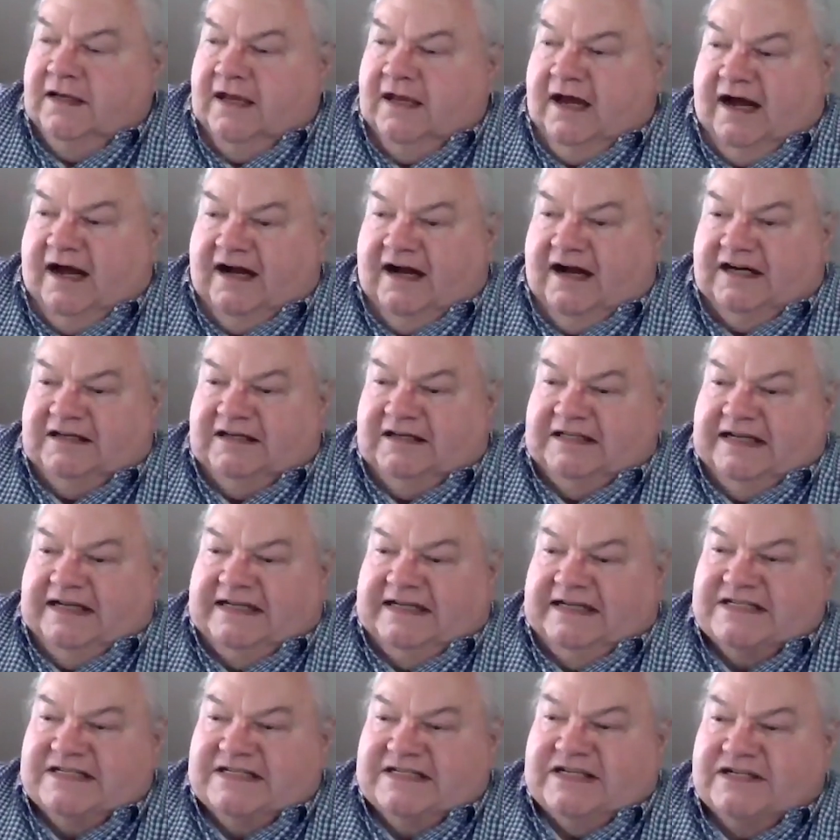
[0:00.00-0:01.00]
And
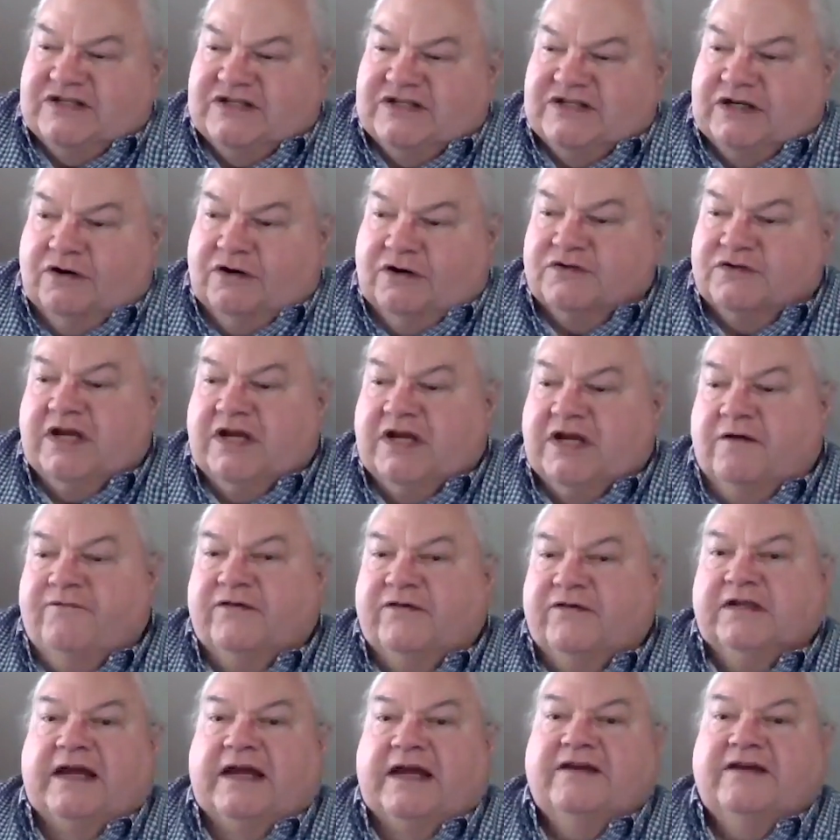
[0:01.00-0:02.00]
he says, it's helpful
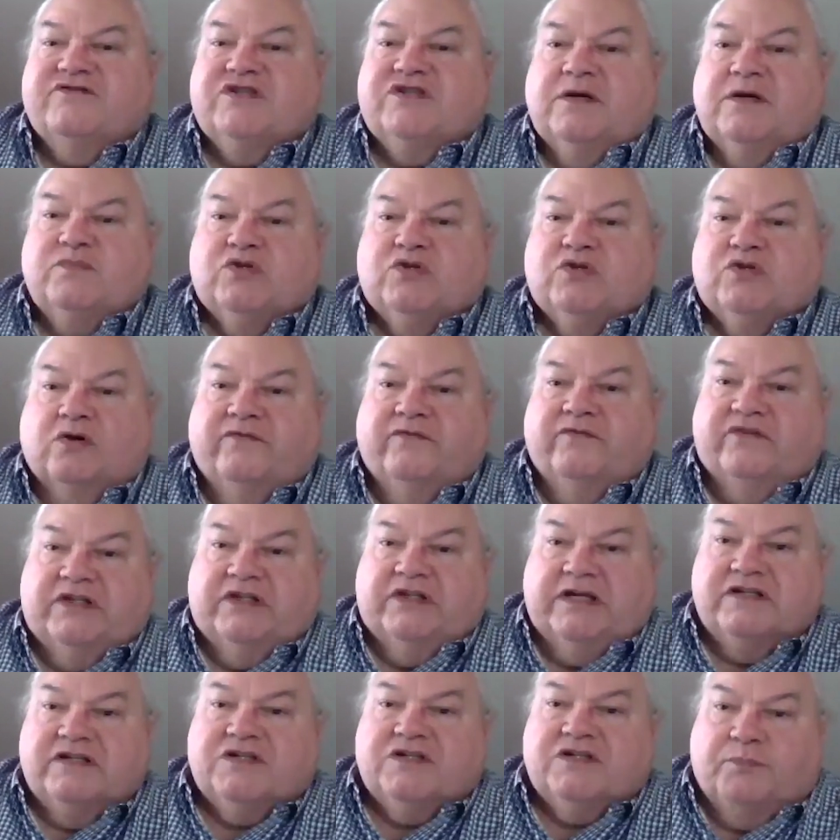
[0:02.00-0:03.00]
to have some sort of a
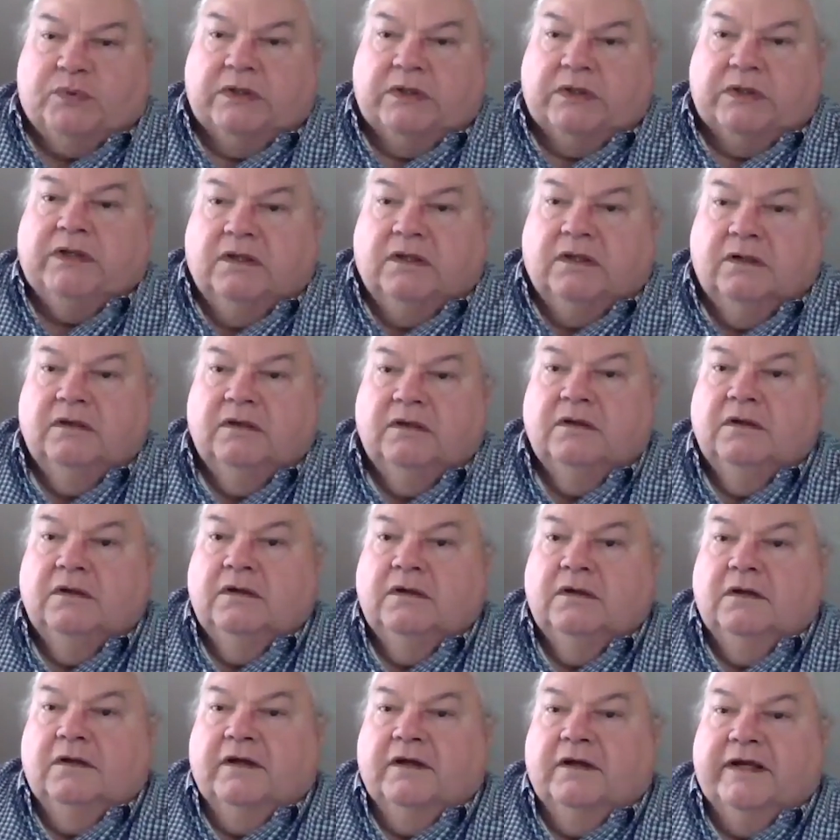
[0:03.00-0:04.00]
discipline
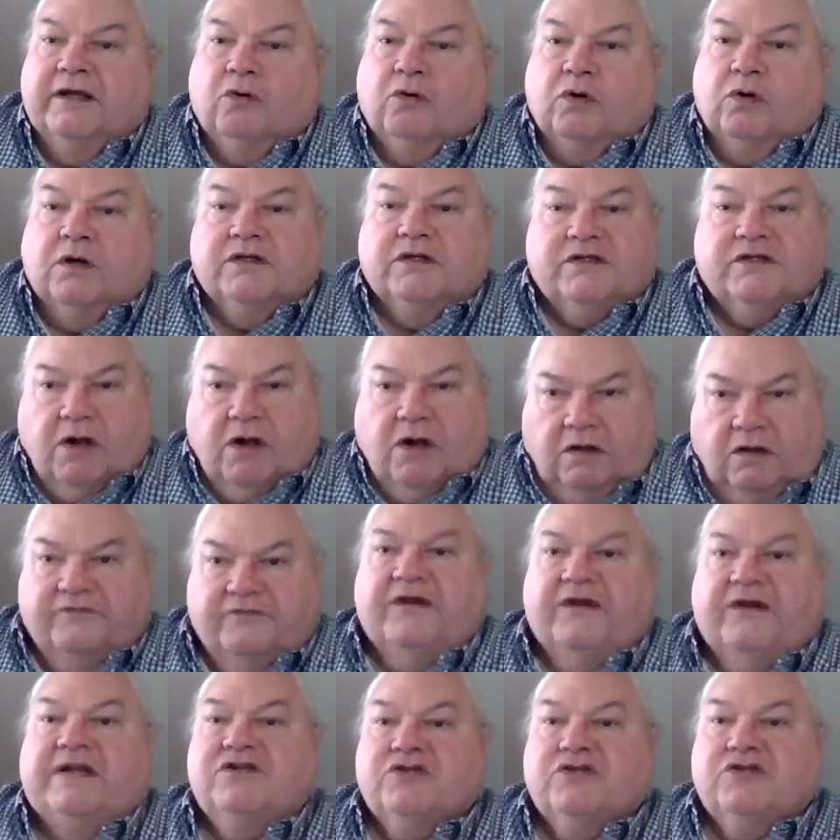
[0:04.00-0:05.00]
in order to cultivate
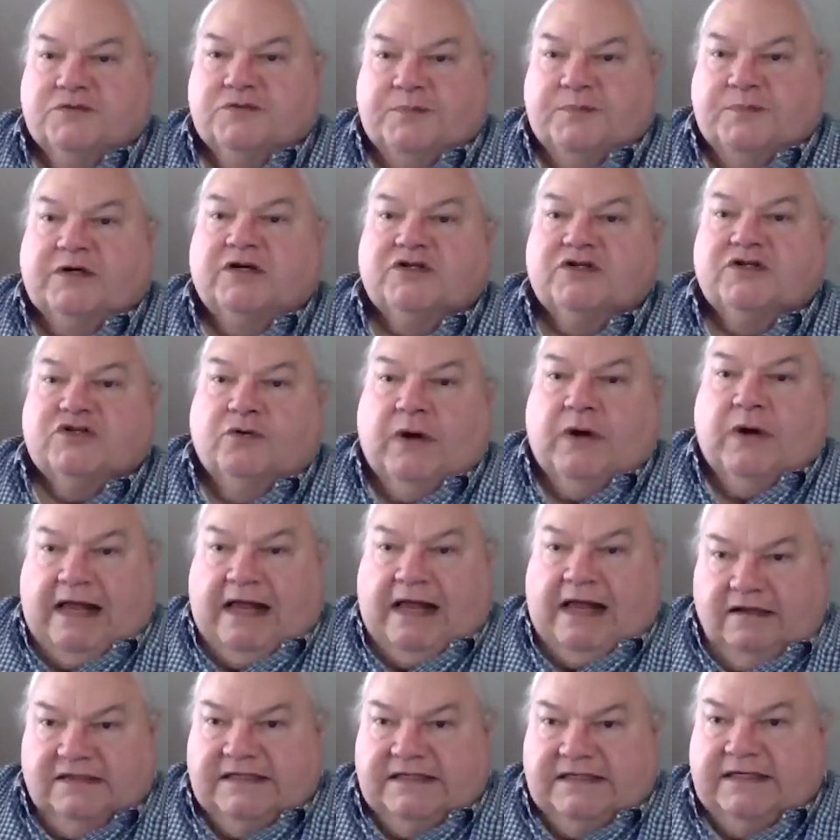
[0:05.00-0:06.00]
your
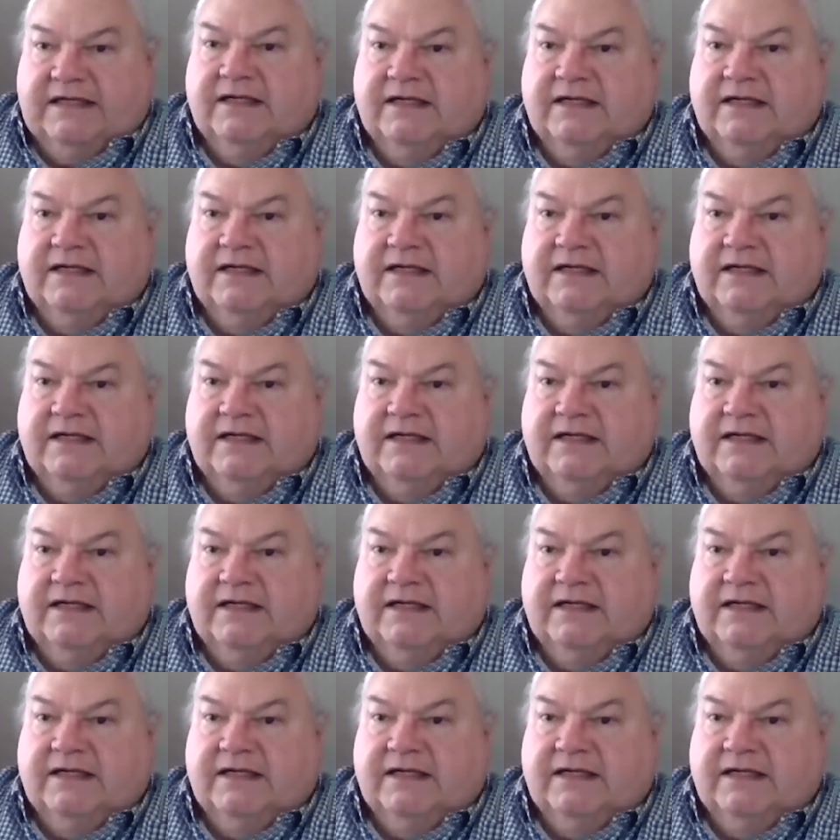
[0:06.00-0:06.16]
spirituality.